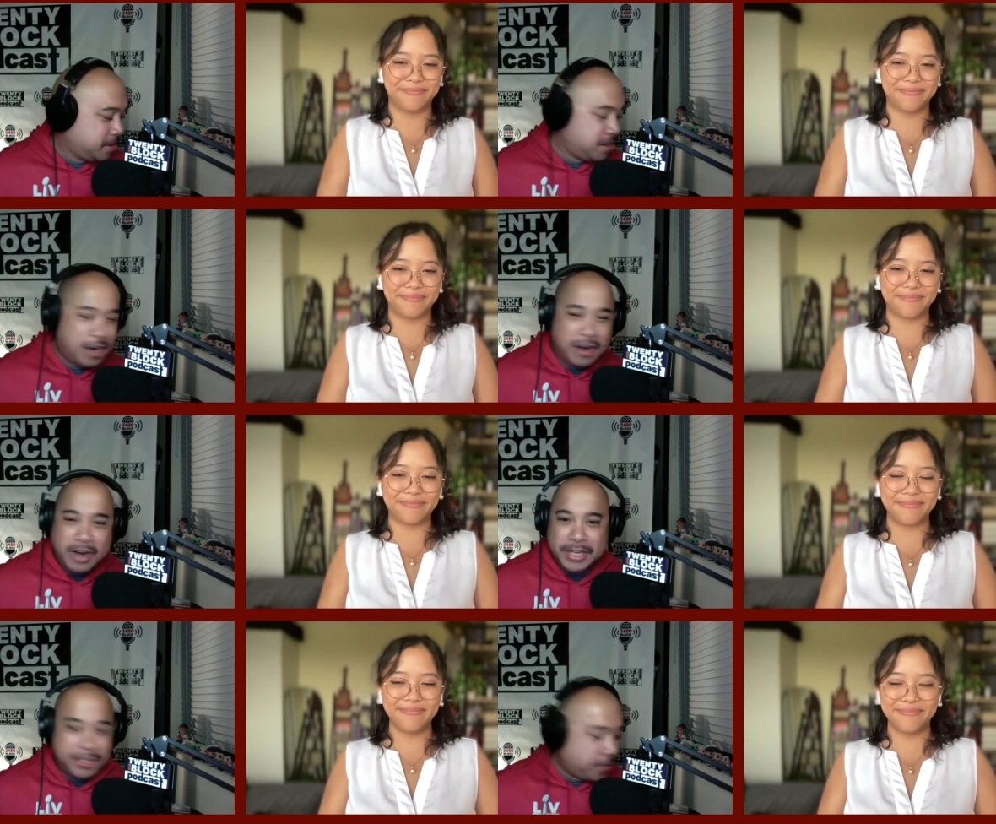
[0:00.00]
Speaker 1: All
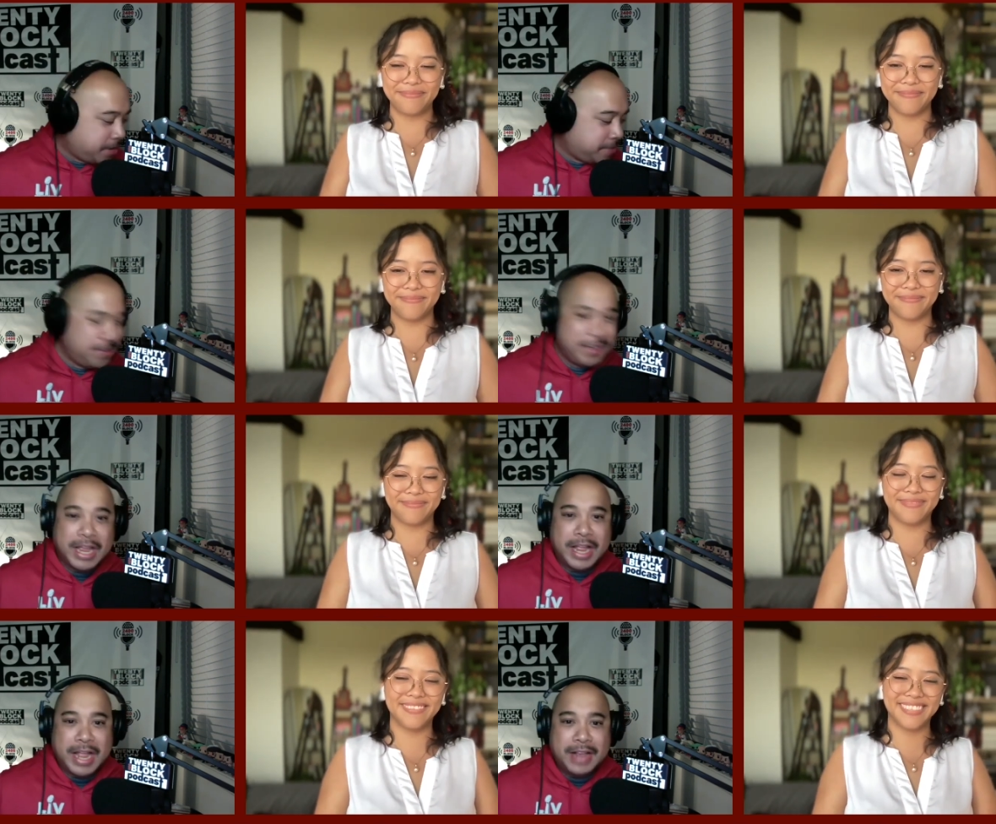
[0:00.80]
right. So
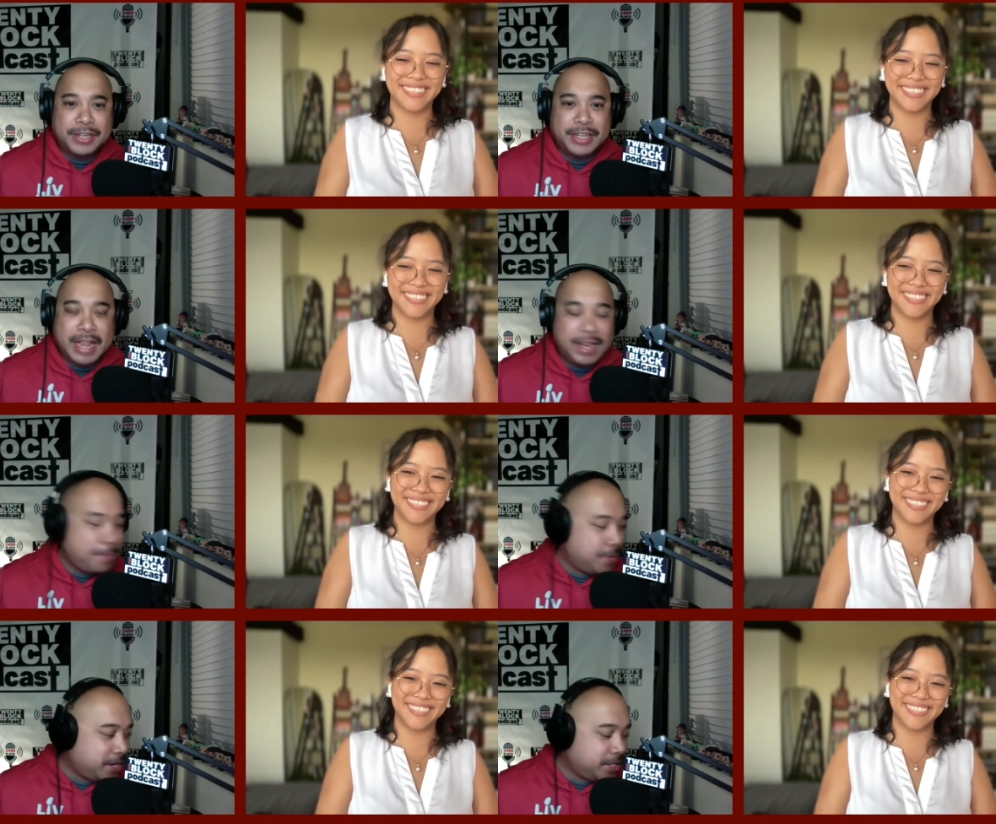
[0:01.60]
actually, that
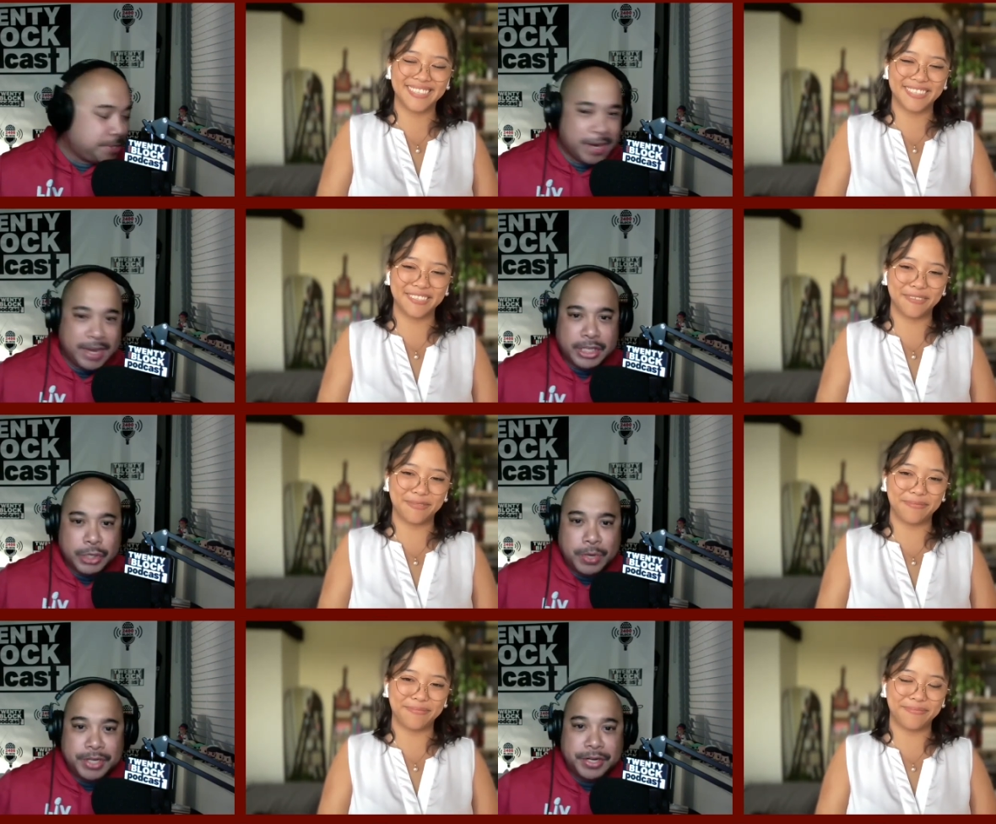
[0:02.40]
led me on to my
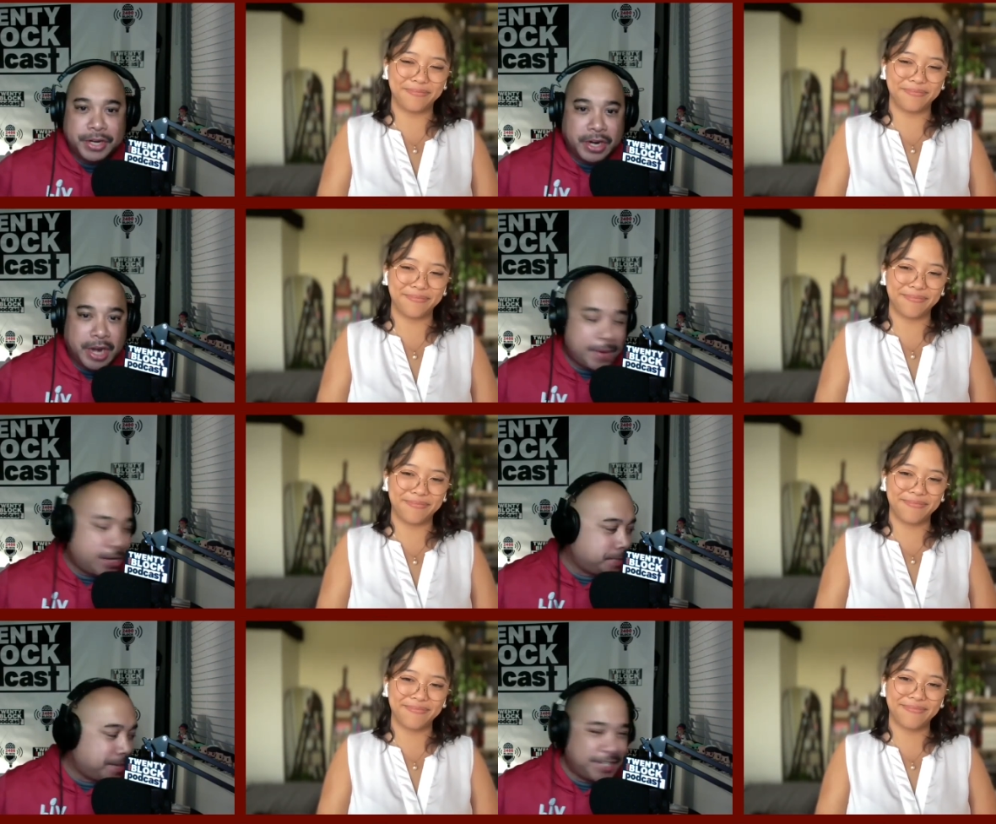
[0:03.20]
next question here. I
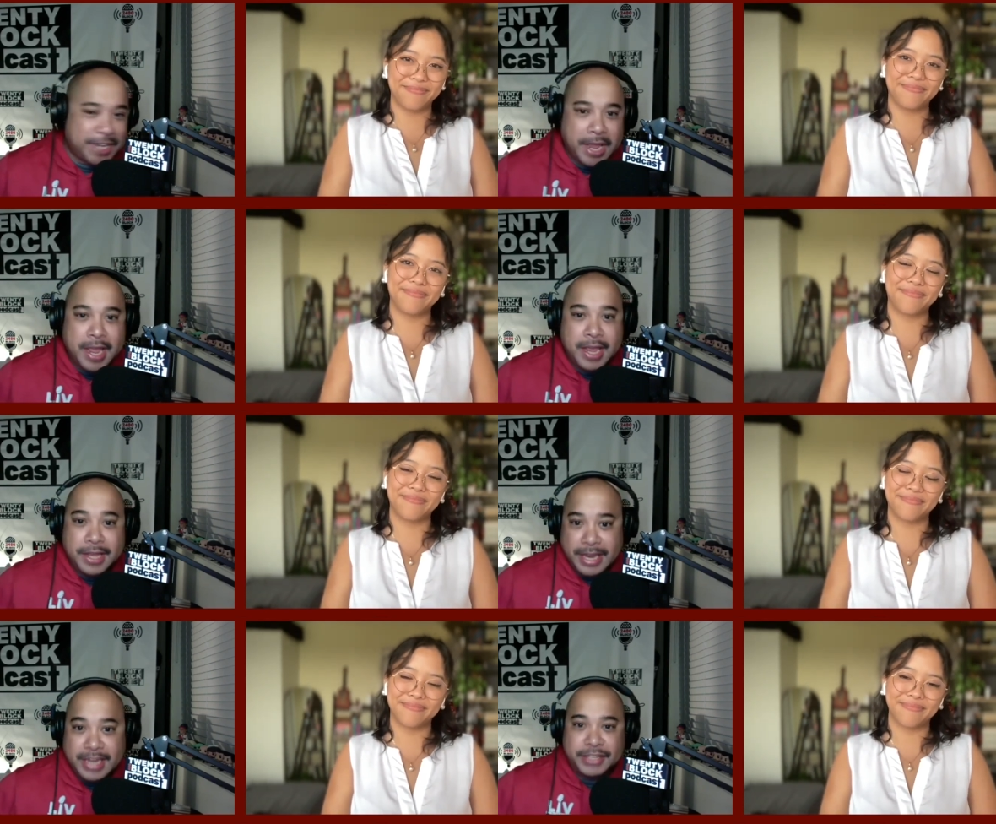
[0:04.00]
was about to say,
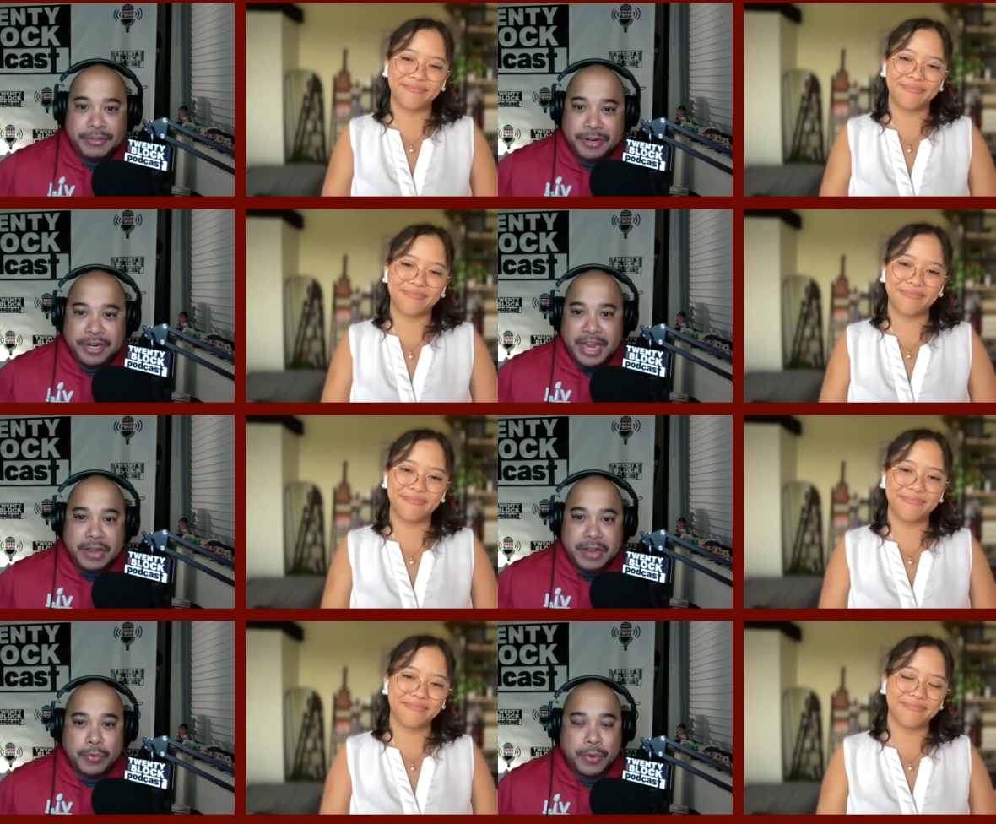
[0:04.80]
take us through the
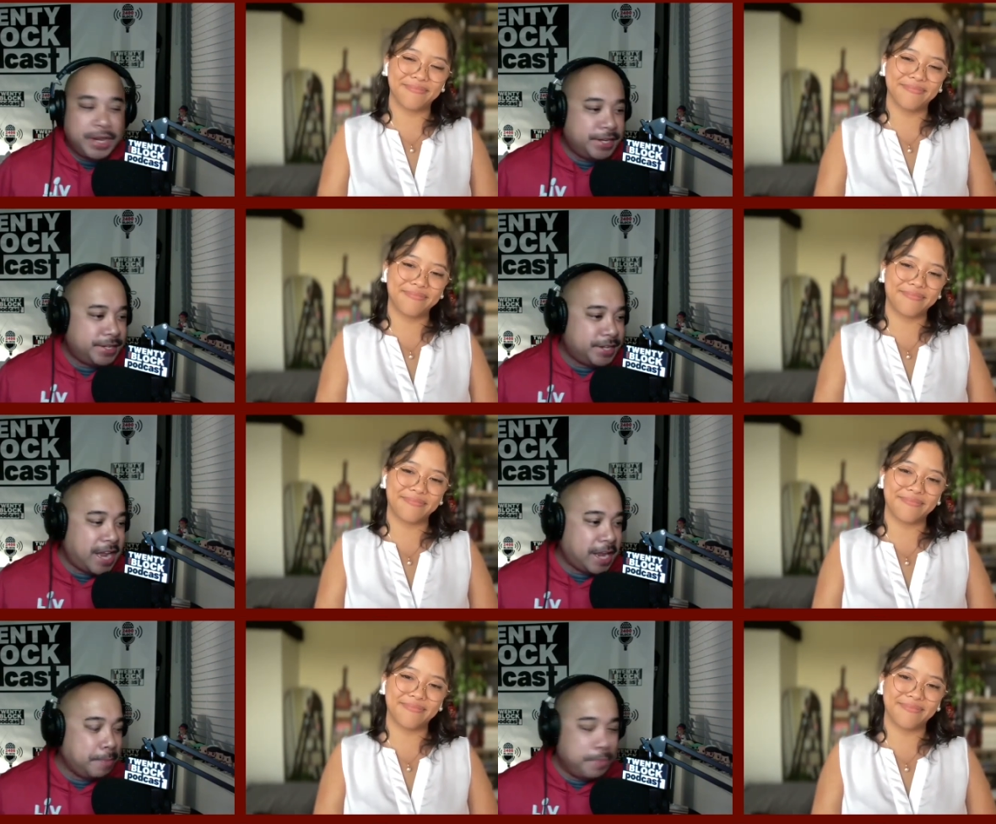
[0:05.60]
day on what it is
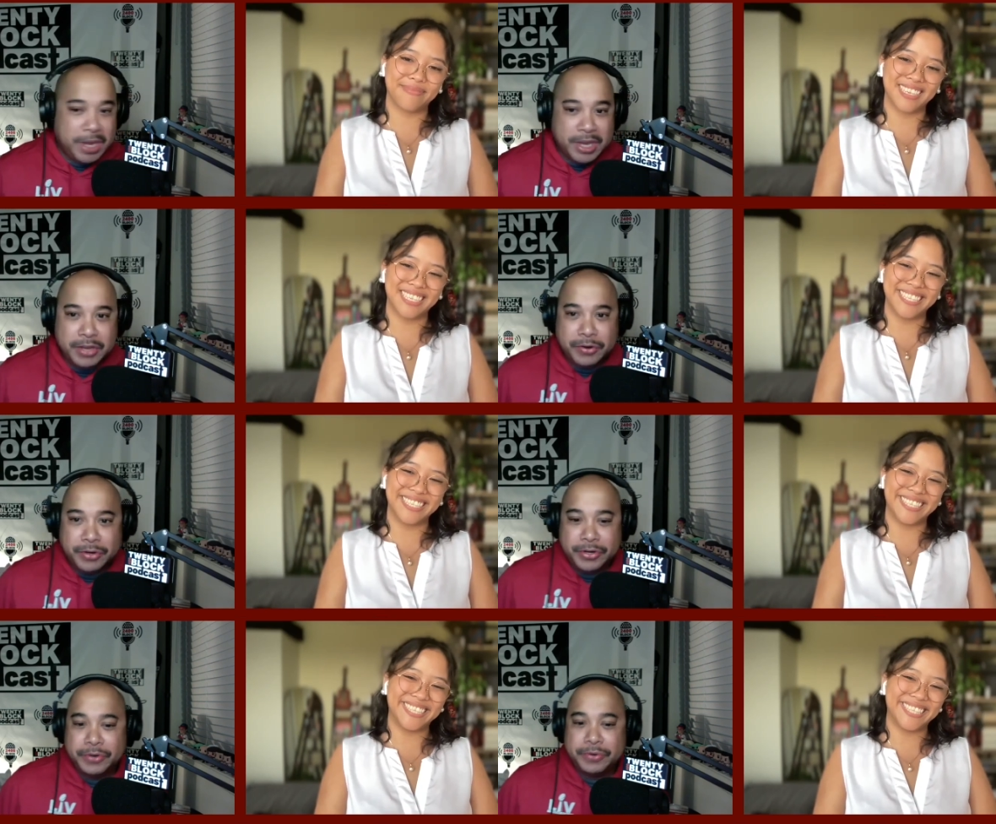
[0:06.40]
like being in
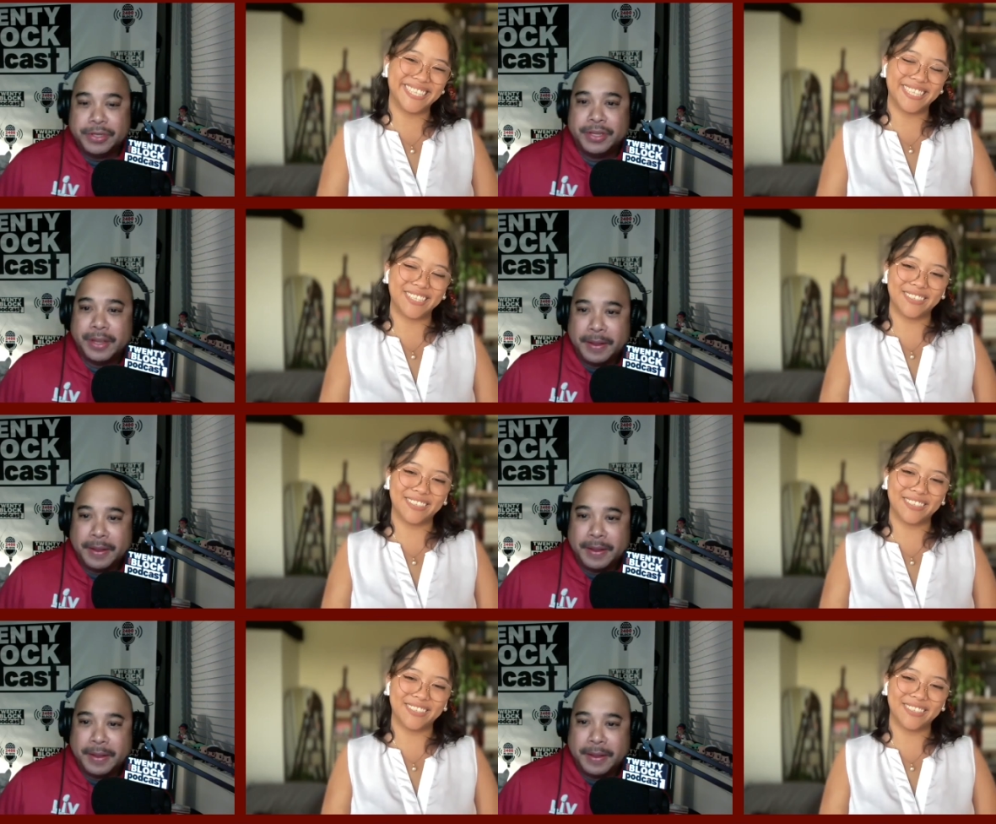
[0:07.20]
your shoes.